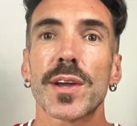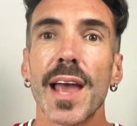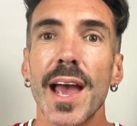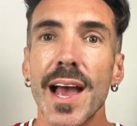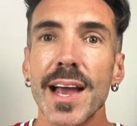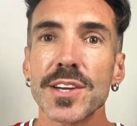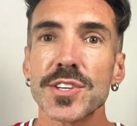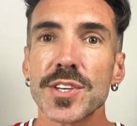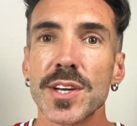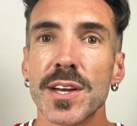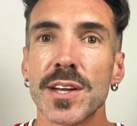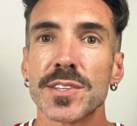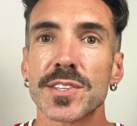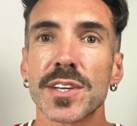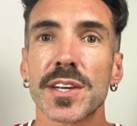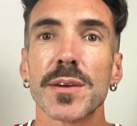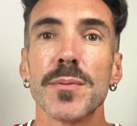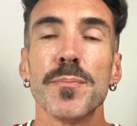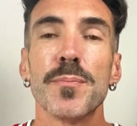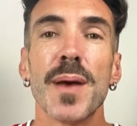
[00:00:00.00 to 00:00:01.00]
cash earns
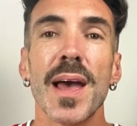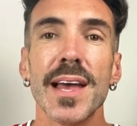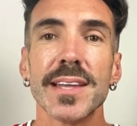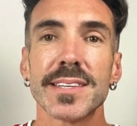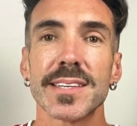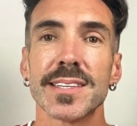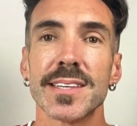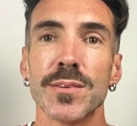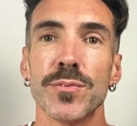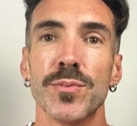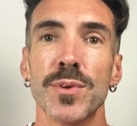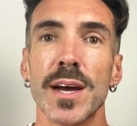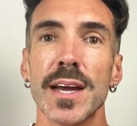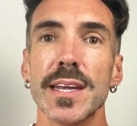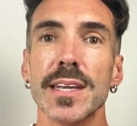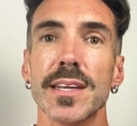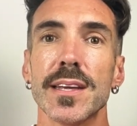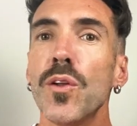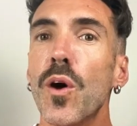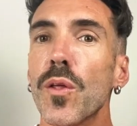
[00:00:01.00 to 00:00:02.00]
a competitive
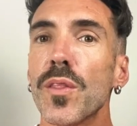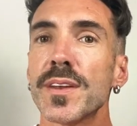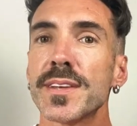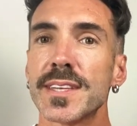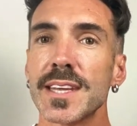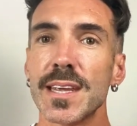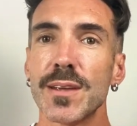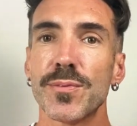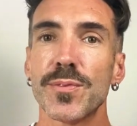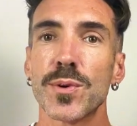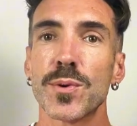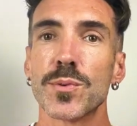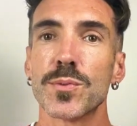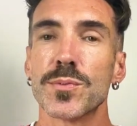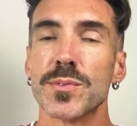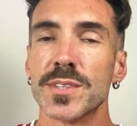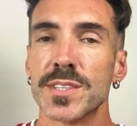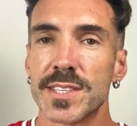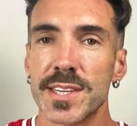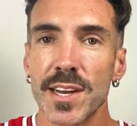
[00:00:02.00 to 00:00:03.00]
rate, not the
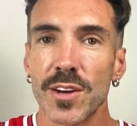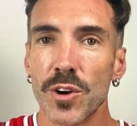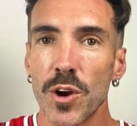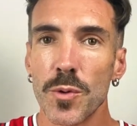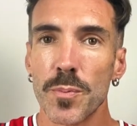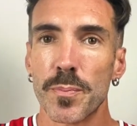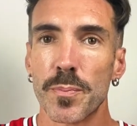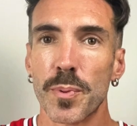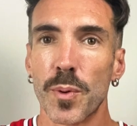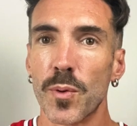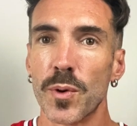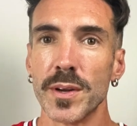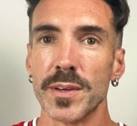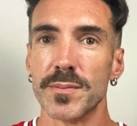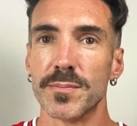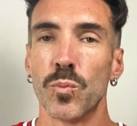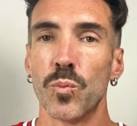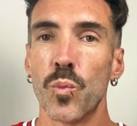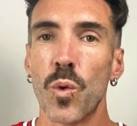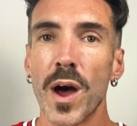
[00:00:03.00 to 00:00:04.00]
default
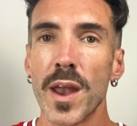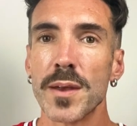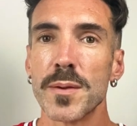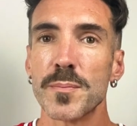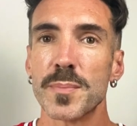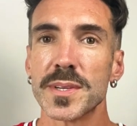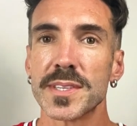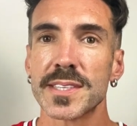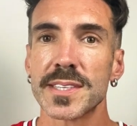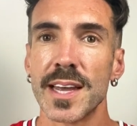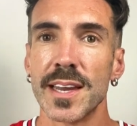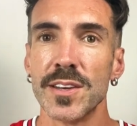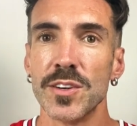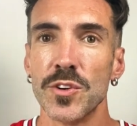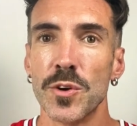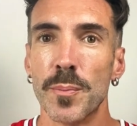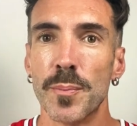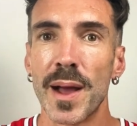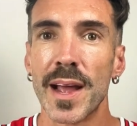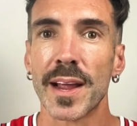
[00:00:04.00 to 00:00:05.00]
0.1%
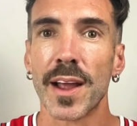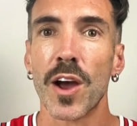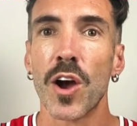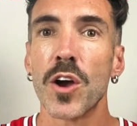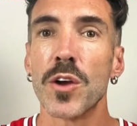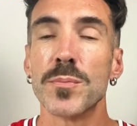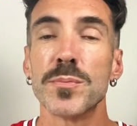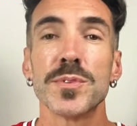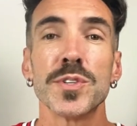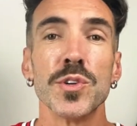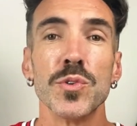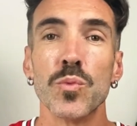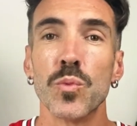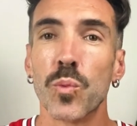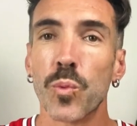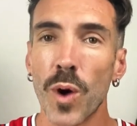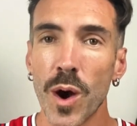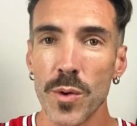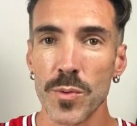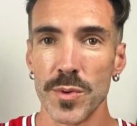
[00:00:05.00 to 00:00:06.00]
your bank hopes you
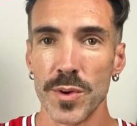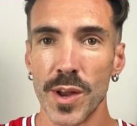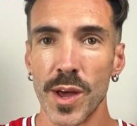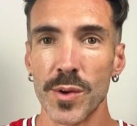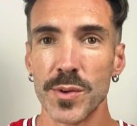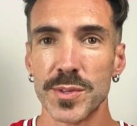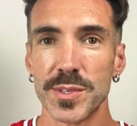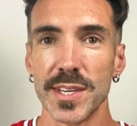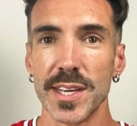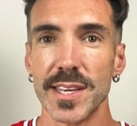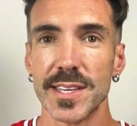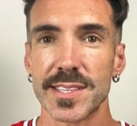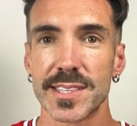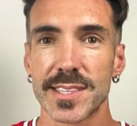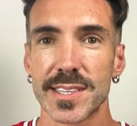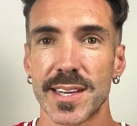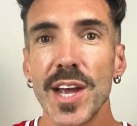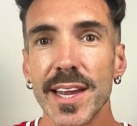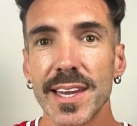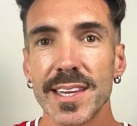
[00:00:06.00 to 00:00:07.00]
won't
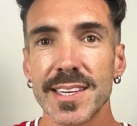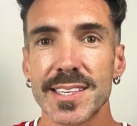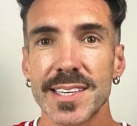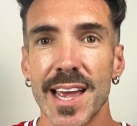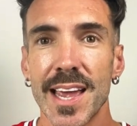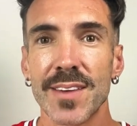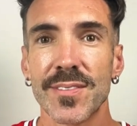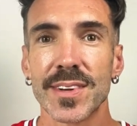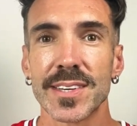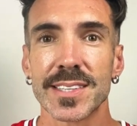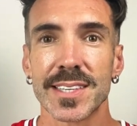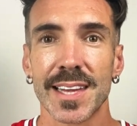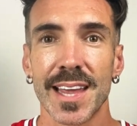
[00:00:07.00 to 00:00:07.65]
notice. Check your savings